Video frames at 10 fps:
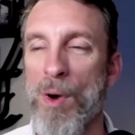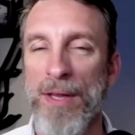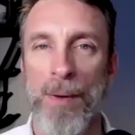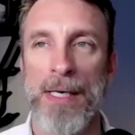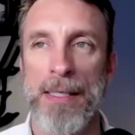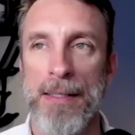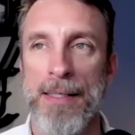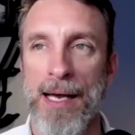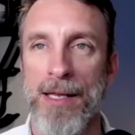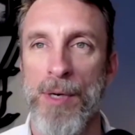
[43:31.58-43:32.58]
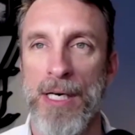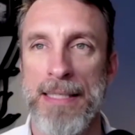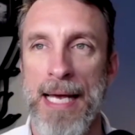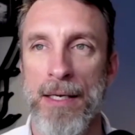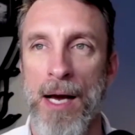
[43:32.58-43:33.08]
thing I want to take out of the book is
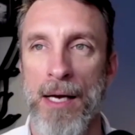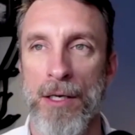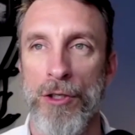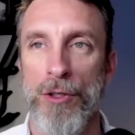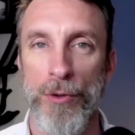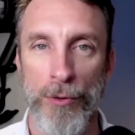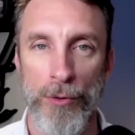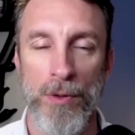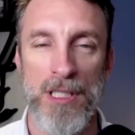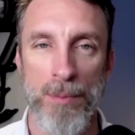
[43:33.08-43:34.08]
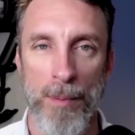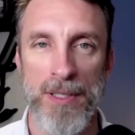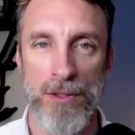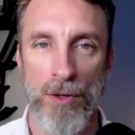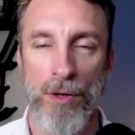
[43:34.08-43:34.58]
that uh, you, the small
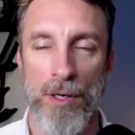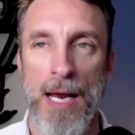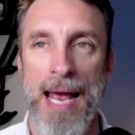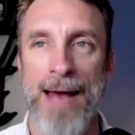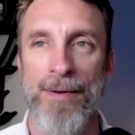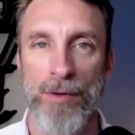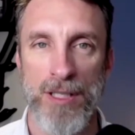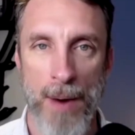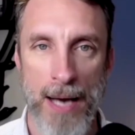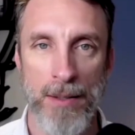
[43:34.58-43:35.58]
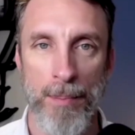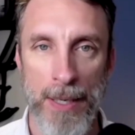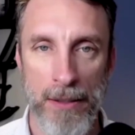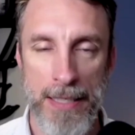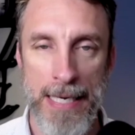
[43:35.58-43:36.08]
business owner, have a
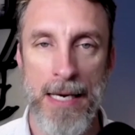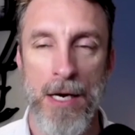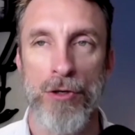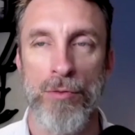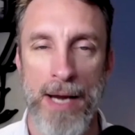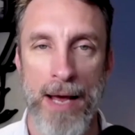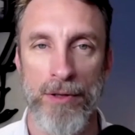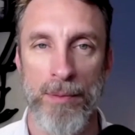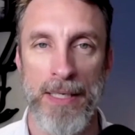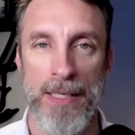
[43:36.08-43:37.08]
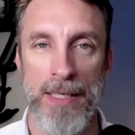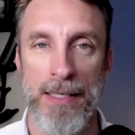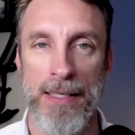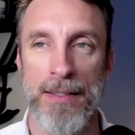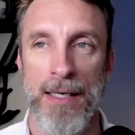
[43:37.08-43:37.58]
responsibility to run a healthy
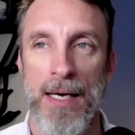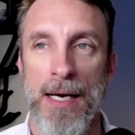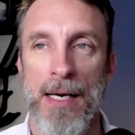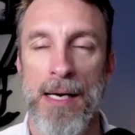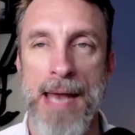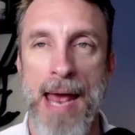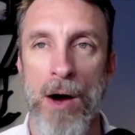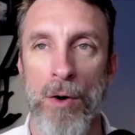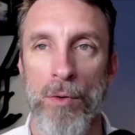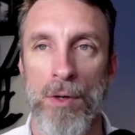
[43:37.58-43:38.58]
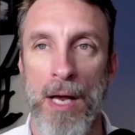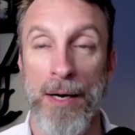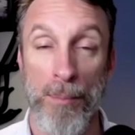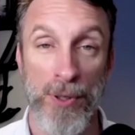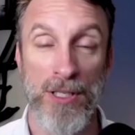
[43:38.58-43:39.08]
business. Now, I
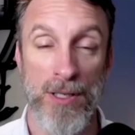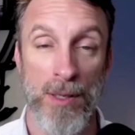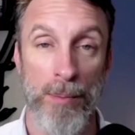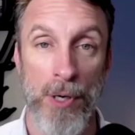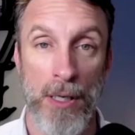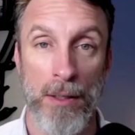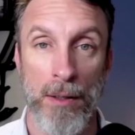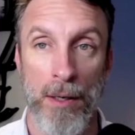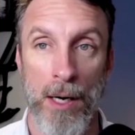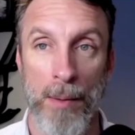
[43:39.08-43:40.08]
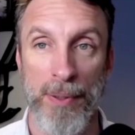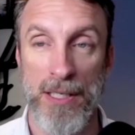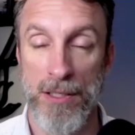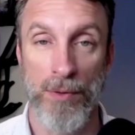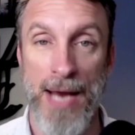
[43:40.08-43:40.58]
don't put this in the book, um, but this is
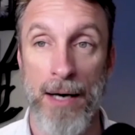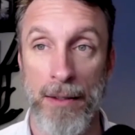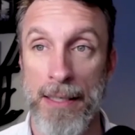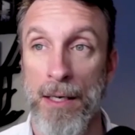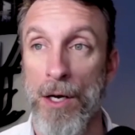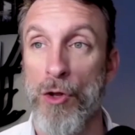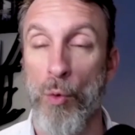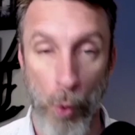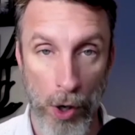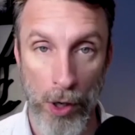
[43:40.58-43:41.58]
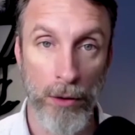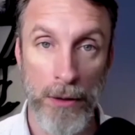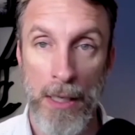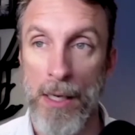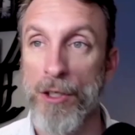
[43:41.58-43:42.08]
the reality. The world
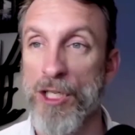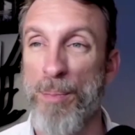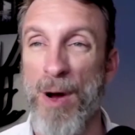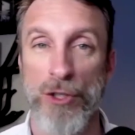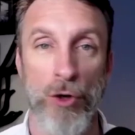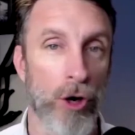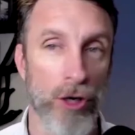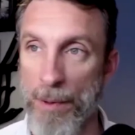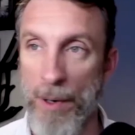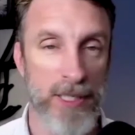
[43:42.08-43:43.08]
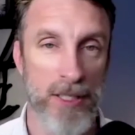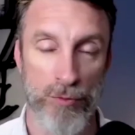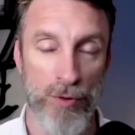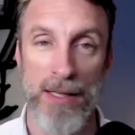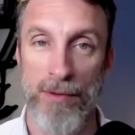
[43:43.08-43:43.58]
just punched all small business
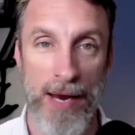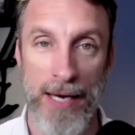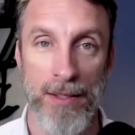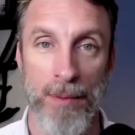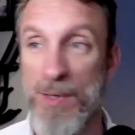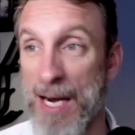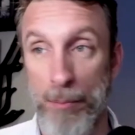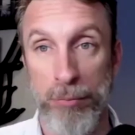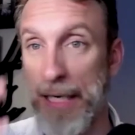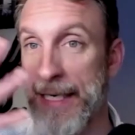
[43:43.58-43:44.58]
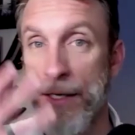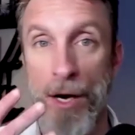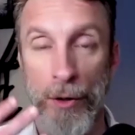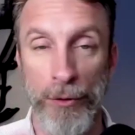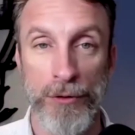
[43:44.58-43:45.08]
right in the face. I mean, we got a bloody
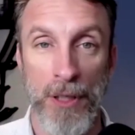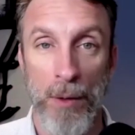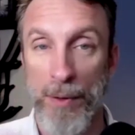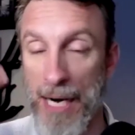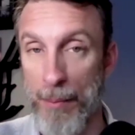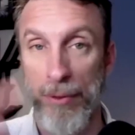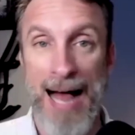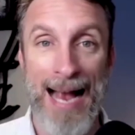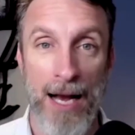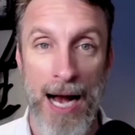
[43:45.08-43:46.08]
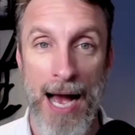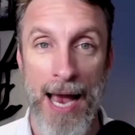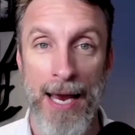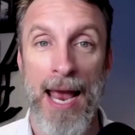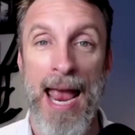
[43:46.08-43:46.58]
nose, we got a black
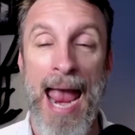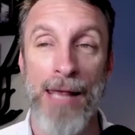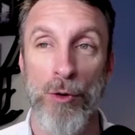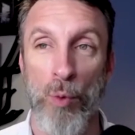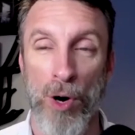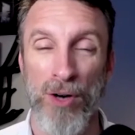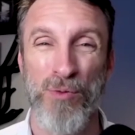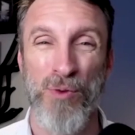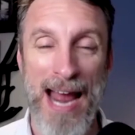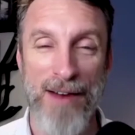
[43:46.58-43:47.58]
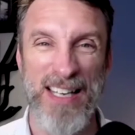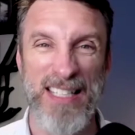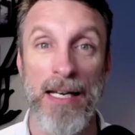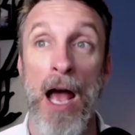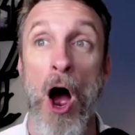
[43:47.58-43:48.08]
eye, and the world right after that
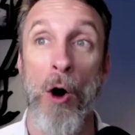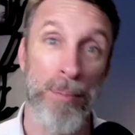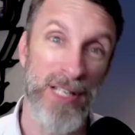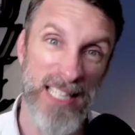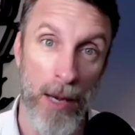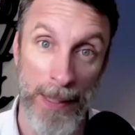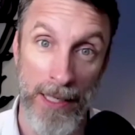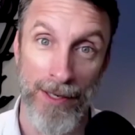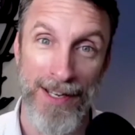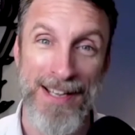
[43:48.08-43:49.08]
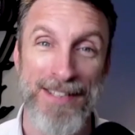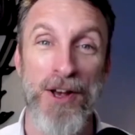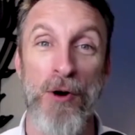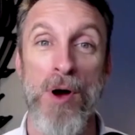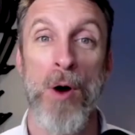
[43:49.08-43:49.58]
said, oh, and please help me.
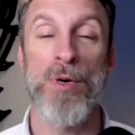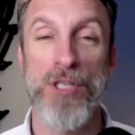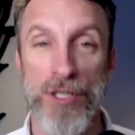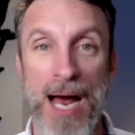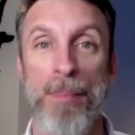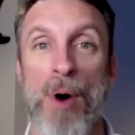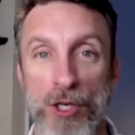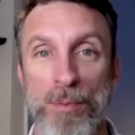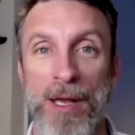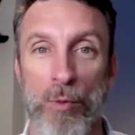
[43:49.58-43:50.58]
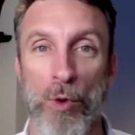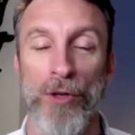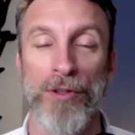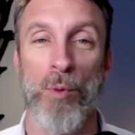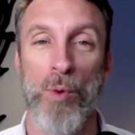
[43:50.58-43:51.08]
So we just got punched by the world,
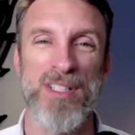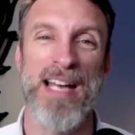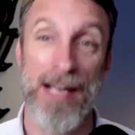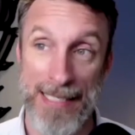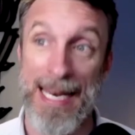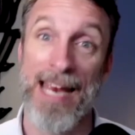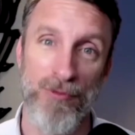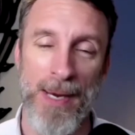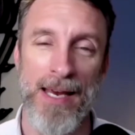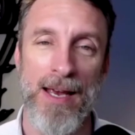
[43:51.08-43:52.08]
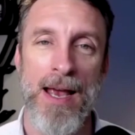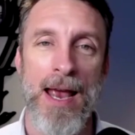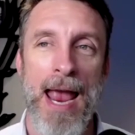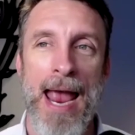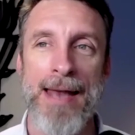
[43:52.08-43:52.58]
and the world's now like, save me.
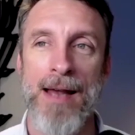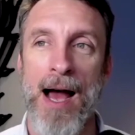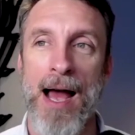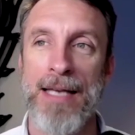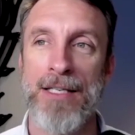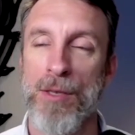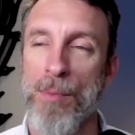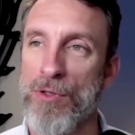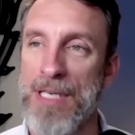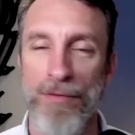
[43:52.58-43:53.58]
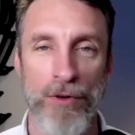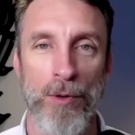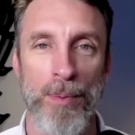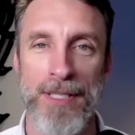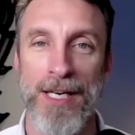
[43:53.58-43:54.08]
And uh, it's the most
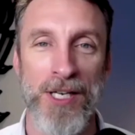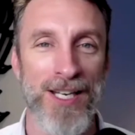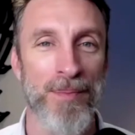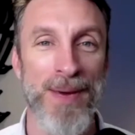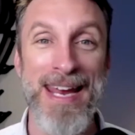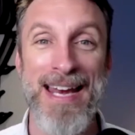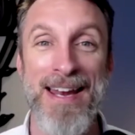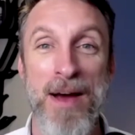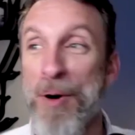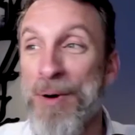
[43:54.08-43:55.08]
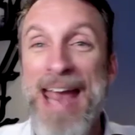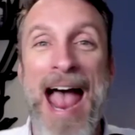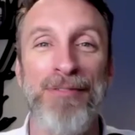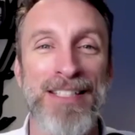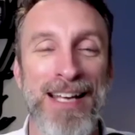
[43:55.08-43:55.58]
difficult position to be in, but we
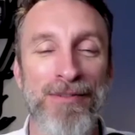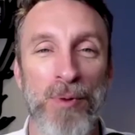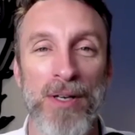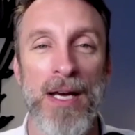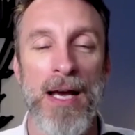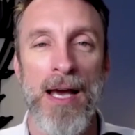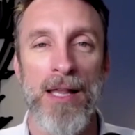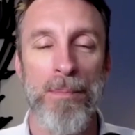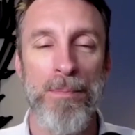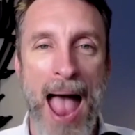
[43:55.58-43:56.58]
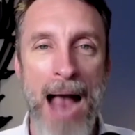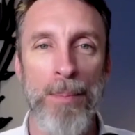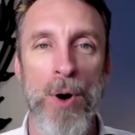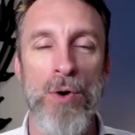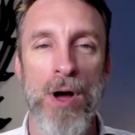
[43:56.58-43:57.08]
have to save the world. The
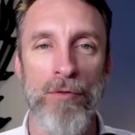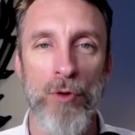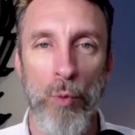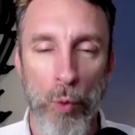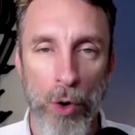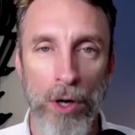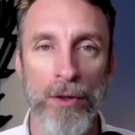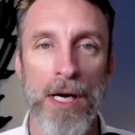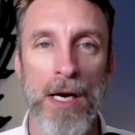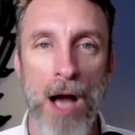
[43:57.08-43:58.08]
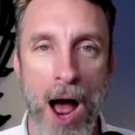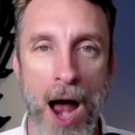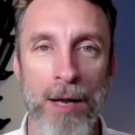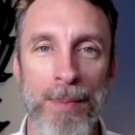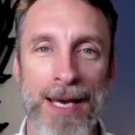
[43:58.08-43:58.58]
backbone of the world
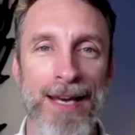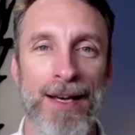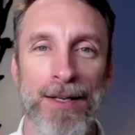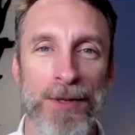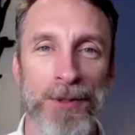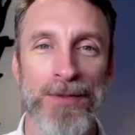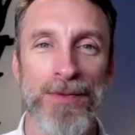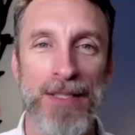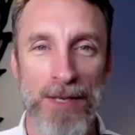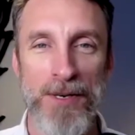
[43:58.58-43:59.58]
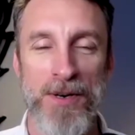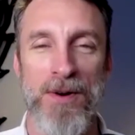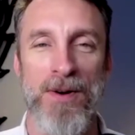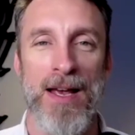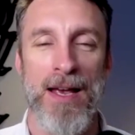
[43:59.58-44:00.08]
economy, Joseph, is you
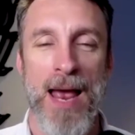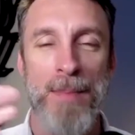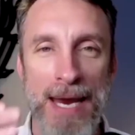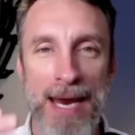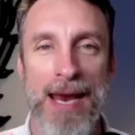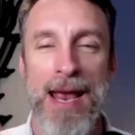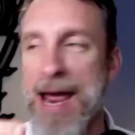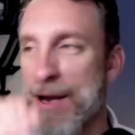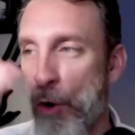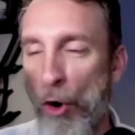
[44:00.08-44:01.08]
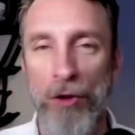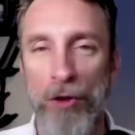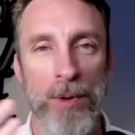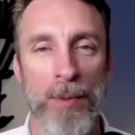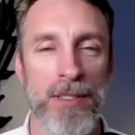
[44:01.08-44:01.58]
and me and all the
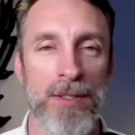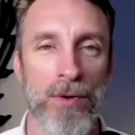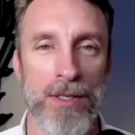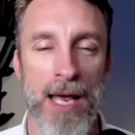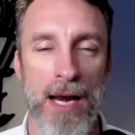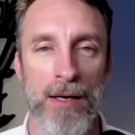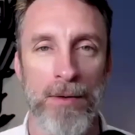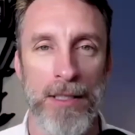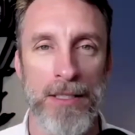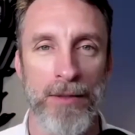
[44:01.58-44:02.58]
small business owners that are listening